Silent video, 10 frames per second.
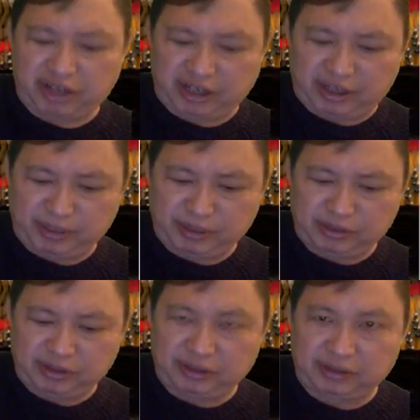I'm gonna
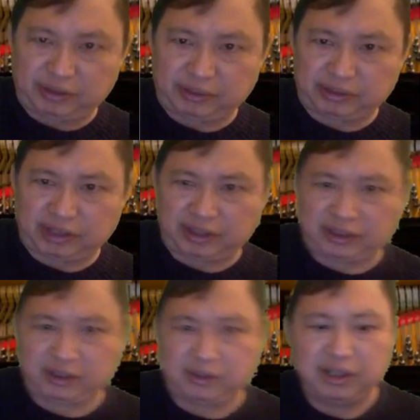start a secret chat here